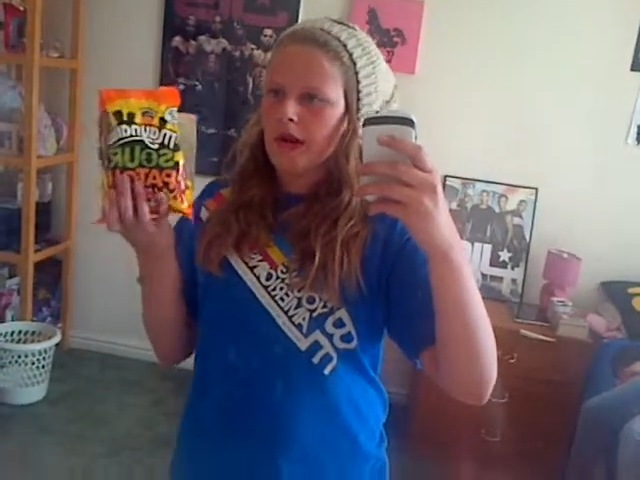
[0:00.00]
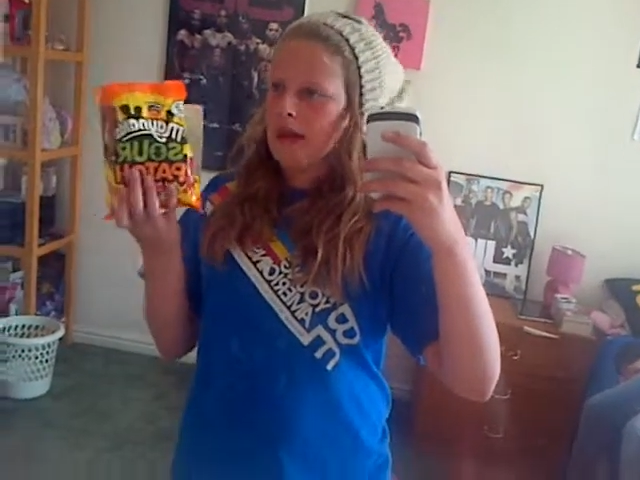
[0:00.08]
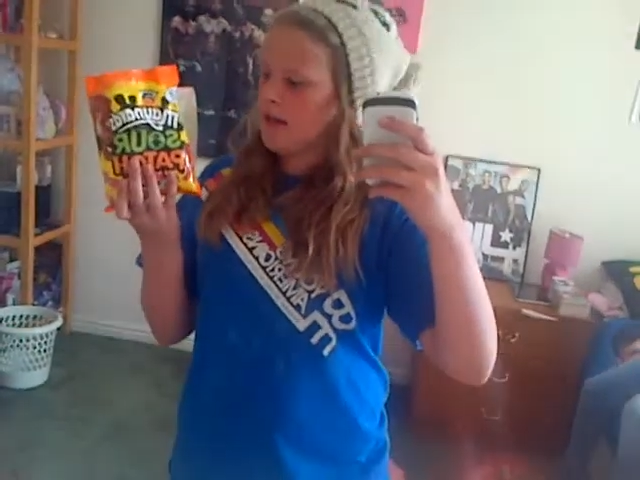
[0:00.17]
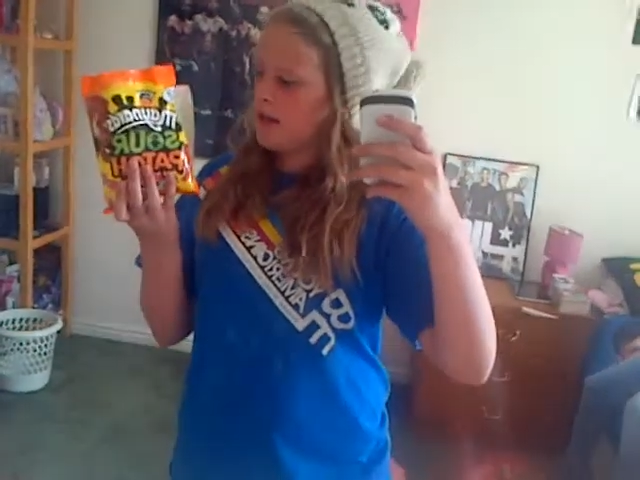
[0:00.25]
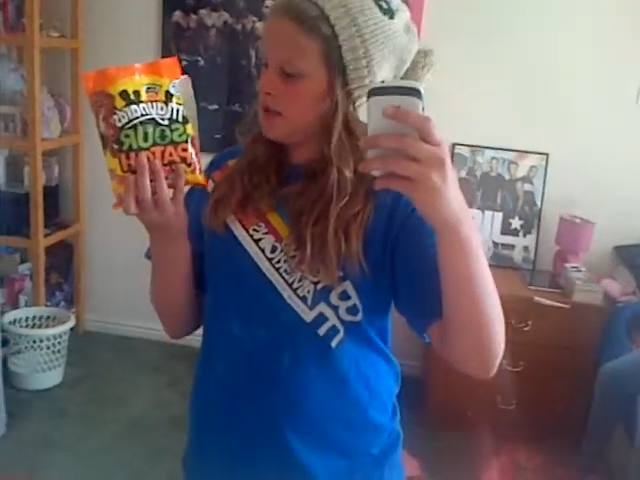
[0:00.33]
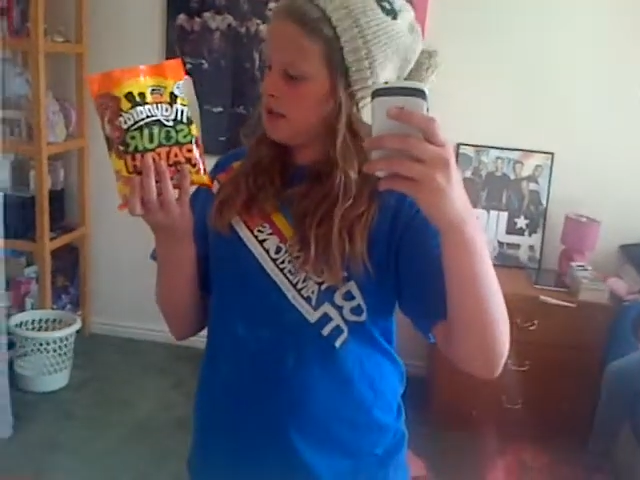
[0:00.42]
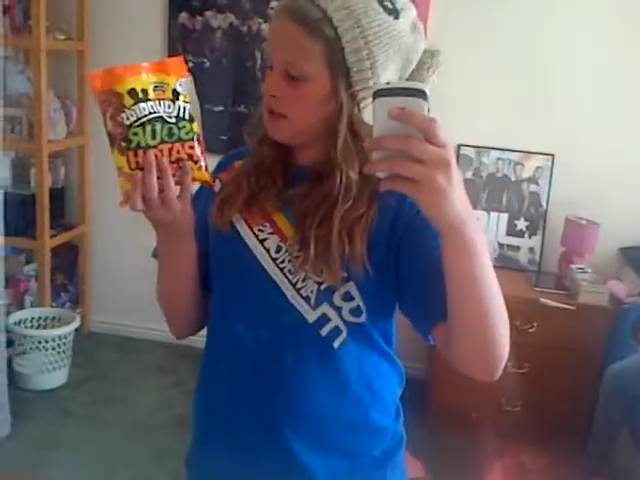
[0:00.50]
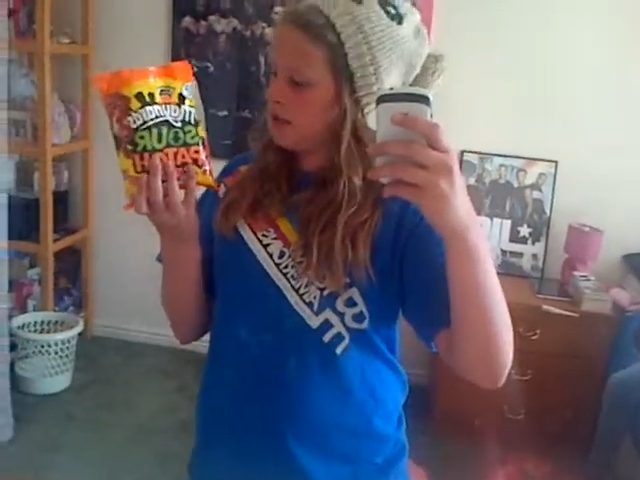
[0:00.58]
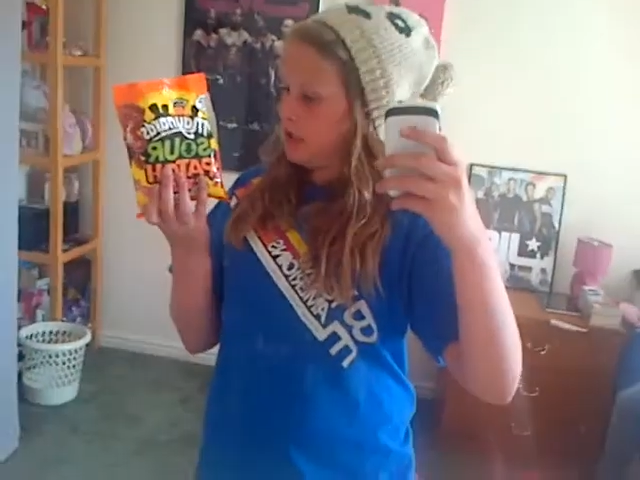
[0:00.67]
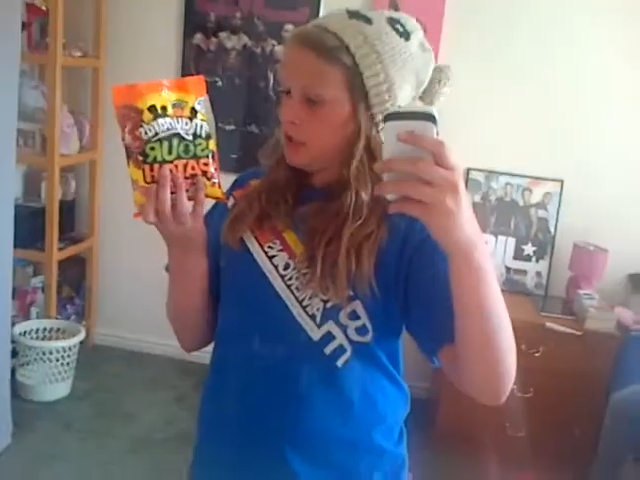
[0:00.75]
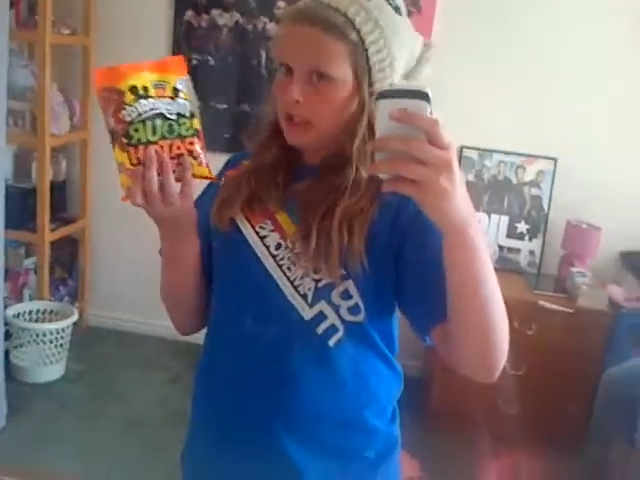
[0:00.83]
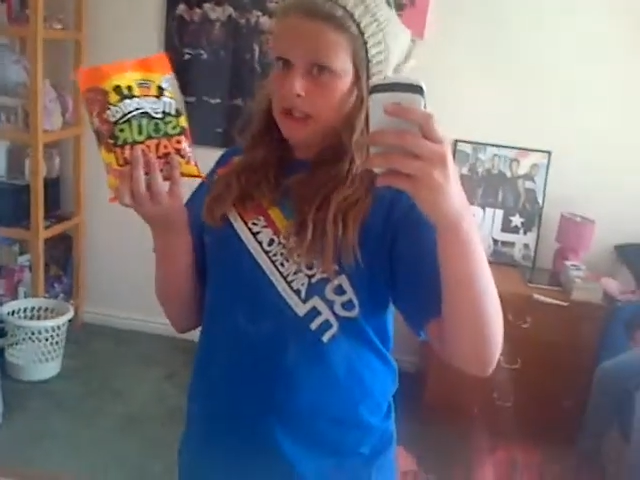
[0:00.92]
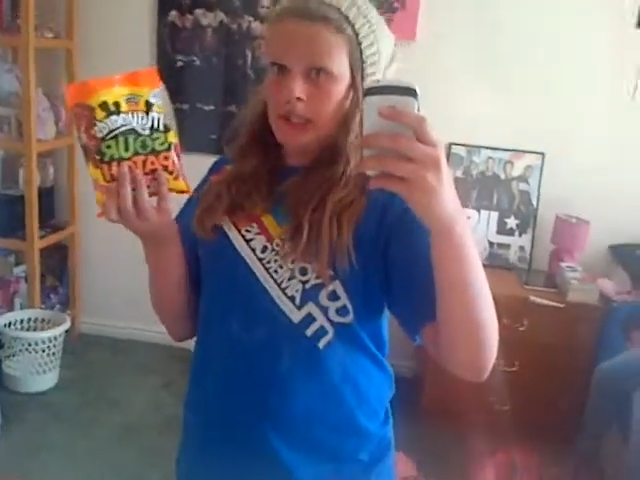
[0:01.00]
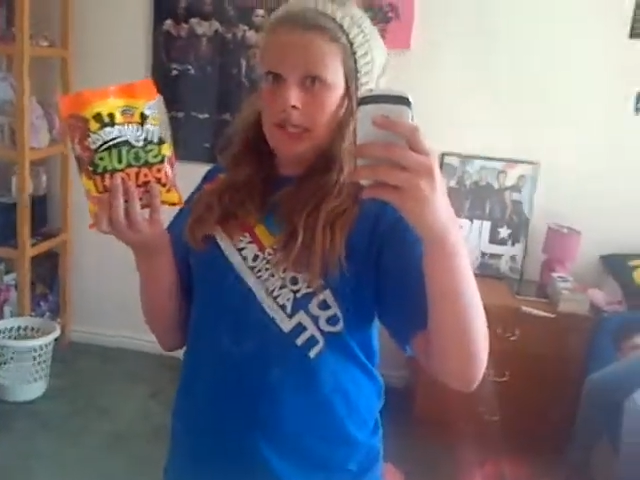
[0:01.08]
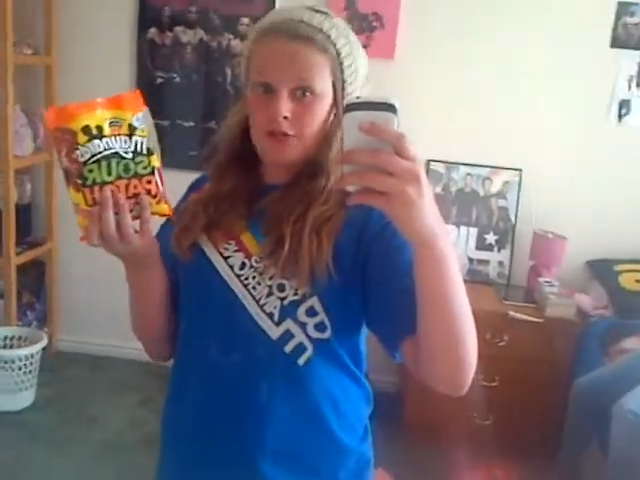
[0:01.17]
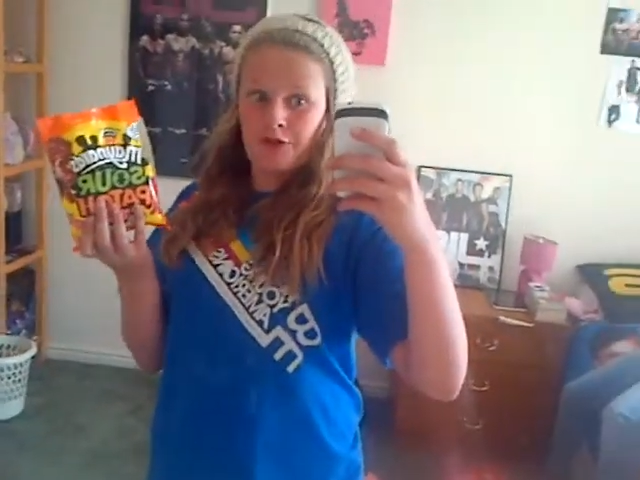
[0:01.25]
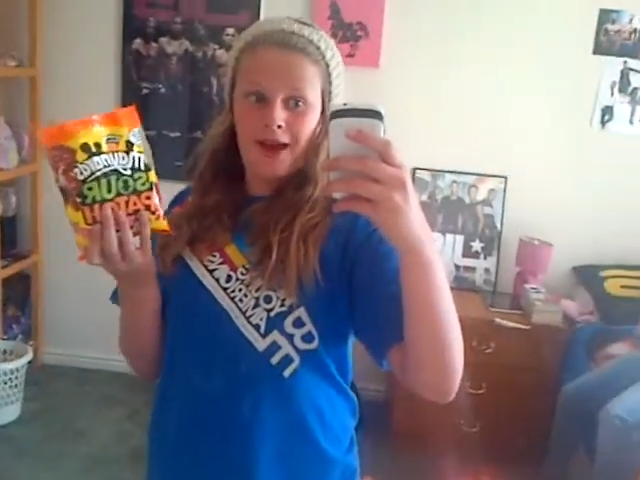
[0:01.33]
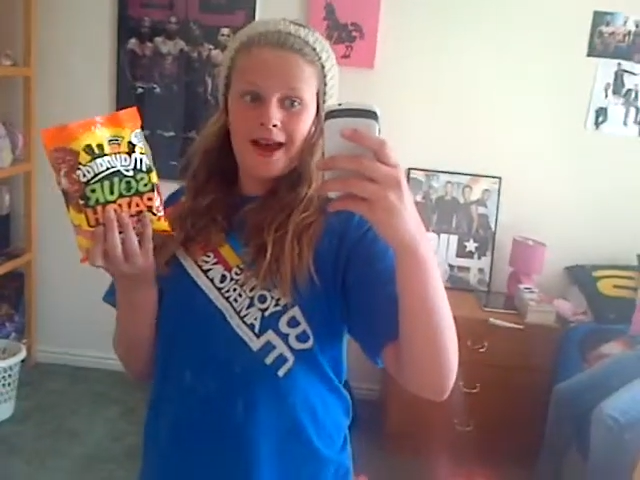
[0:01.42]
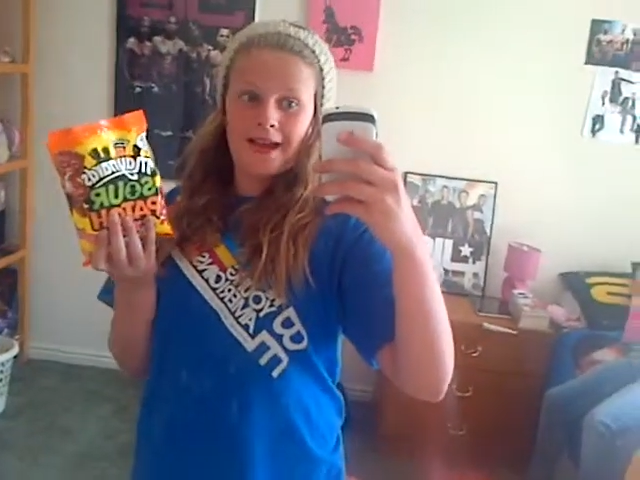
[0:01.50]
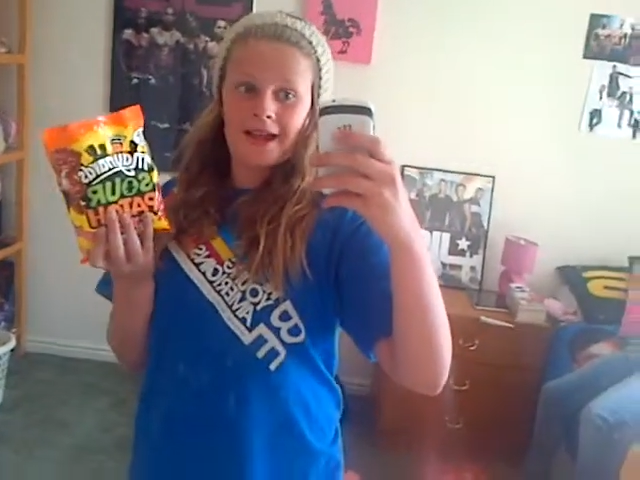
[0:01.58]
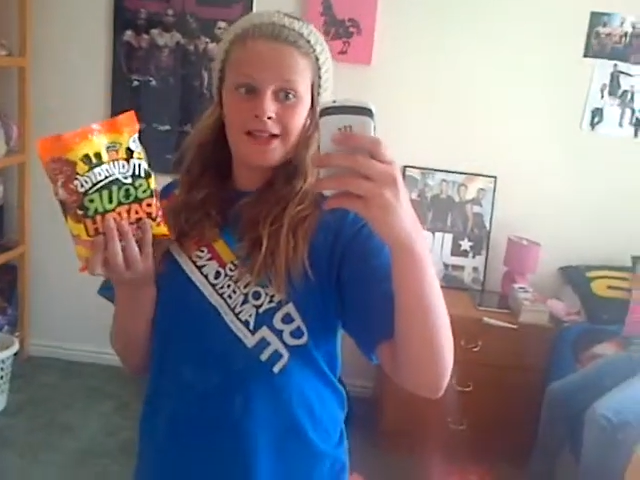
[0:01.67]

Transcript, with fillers: and let's try